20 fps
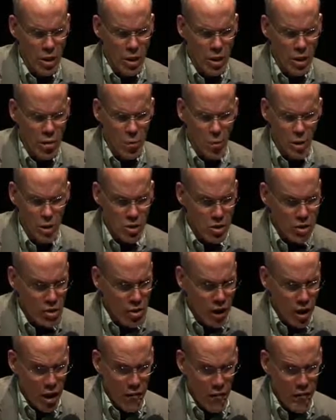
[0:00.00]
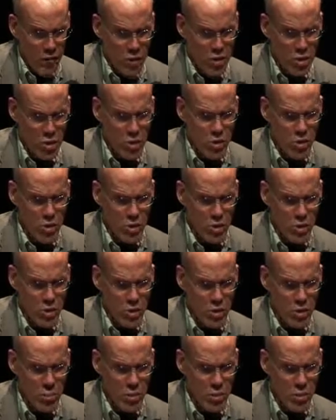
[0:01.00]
It wasn't an obvious choice